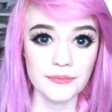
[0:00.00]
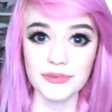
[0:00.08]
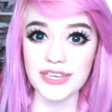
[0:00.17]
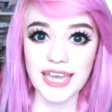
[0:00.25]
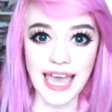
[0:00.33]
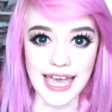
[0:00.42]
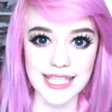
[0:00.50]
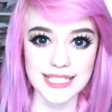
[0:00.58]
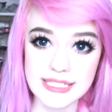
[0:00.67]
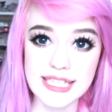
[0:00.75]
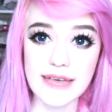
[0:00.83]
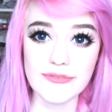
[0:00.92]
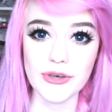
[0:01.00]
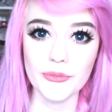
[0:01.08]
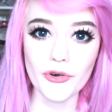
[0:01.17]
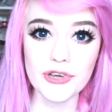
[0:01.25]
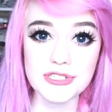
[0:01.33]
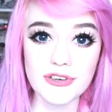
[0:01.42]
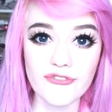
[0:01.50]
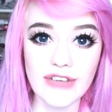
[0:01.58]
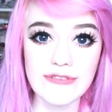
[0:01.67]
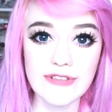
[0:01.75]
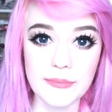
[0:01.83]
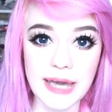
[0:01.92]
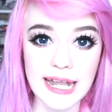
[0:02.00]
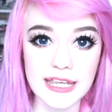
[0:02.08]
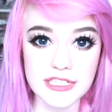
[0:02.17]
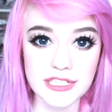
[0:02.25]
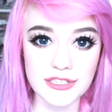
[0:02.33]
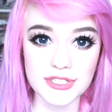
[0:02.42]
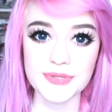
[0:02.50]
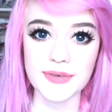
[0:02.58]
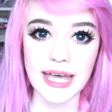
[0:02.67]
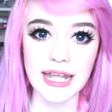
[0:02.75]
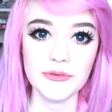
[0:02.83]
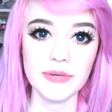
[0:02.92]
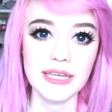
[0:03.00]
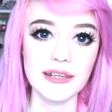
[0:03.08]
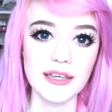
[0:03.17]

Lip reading: But yes. 7, what is your favourite palette to use for Halloween